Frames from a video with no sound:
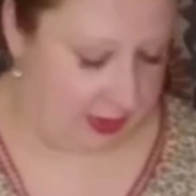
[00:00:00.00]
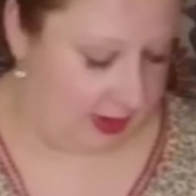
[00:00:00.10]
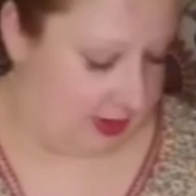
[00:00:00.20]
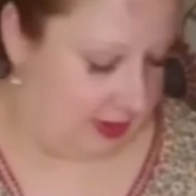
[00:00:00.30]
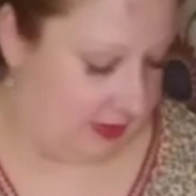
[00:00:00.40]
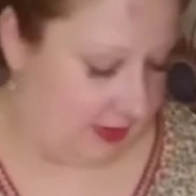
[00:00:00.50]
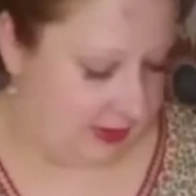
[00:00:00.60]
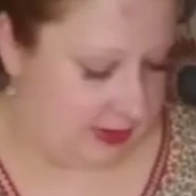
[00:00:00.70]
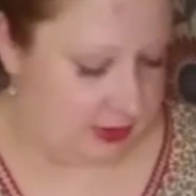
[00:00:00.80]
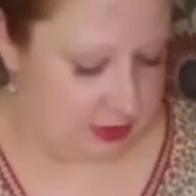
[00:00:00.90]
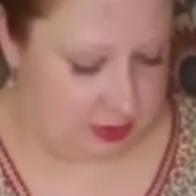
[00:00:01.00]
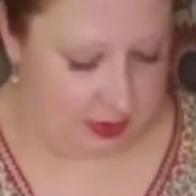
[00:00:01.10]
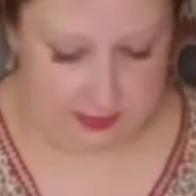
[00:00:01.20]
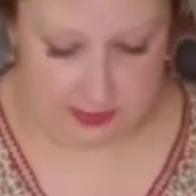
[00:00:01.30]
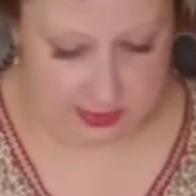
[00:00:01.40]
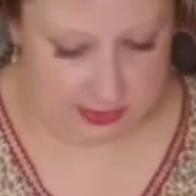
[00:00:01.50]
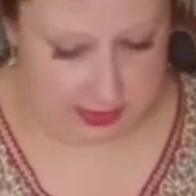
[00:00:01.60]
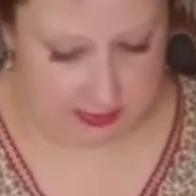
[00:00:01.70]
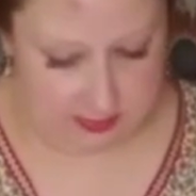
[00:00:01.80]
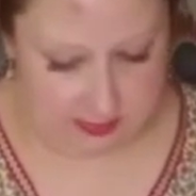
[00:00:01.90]
prayer. This is a short
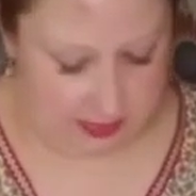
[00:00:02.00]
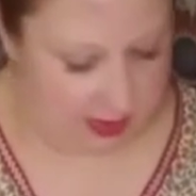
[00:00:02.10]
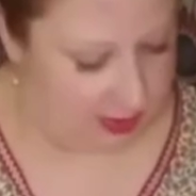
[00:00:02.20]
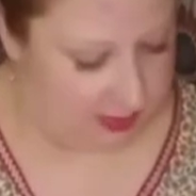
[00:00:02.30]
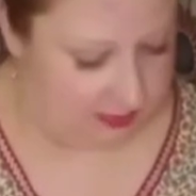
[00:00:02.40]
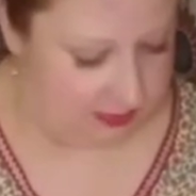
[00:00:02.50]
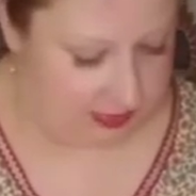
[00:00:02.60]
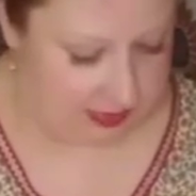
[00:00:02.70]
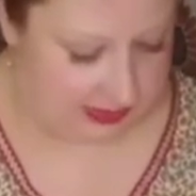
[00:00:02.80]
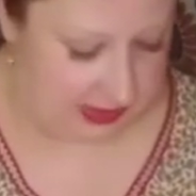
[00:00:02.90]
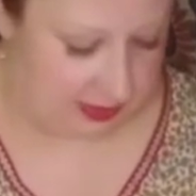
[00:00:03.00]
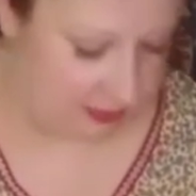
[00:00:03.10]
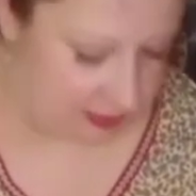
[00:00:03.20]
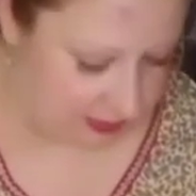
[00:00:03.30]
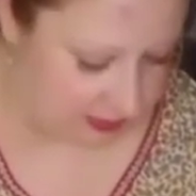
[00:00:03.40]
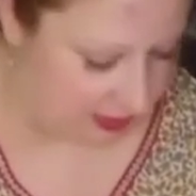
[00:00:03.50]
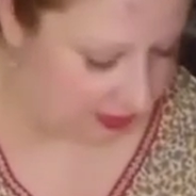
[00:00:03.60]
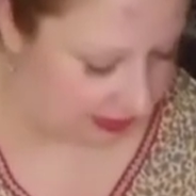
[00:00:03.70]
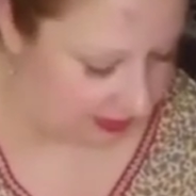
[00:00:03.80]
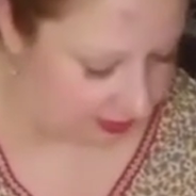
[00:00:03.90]
version because I don't
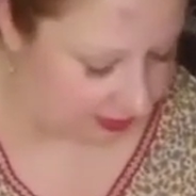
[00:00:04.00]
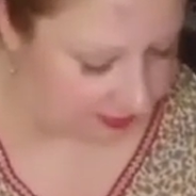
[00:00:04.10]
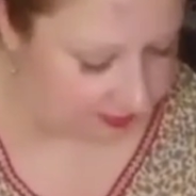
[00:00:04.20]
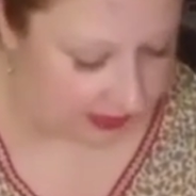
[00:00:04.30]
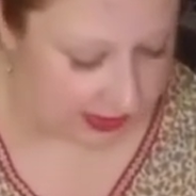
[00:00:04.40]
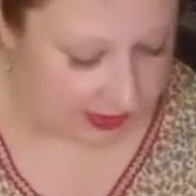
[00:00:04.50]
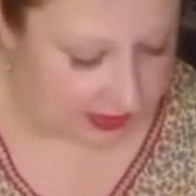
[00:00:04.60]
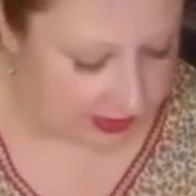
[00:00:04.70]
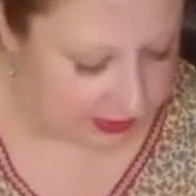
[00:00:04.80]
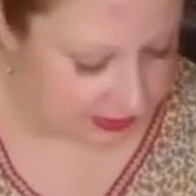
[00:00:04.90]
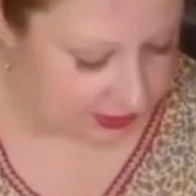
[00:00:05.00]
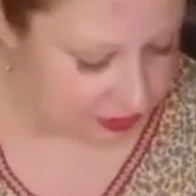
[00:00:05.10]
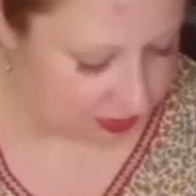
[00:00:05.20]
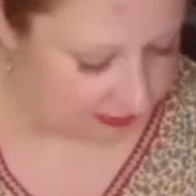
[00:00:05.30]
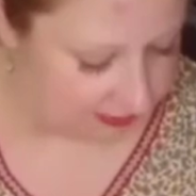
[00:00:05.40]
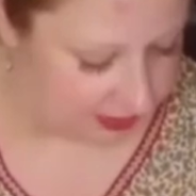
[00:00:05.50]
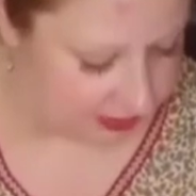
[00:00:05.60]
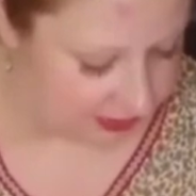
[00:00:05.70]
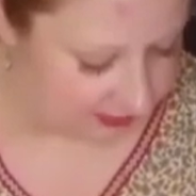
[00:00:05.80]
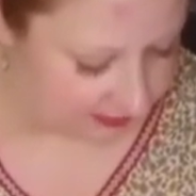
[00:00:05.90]
know Hebrew. The short
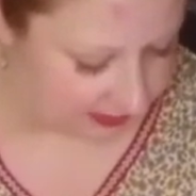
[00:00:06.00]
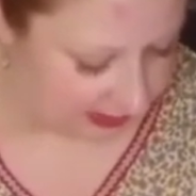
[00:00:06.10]
version for